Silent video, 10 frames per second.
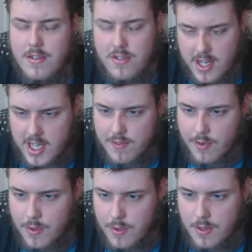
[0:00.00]
Second of
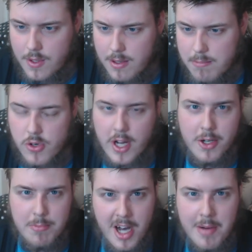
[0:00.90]
all, Barack
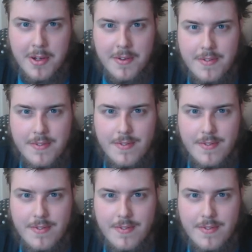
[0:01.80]
Obama.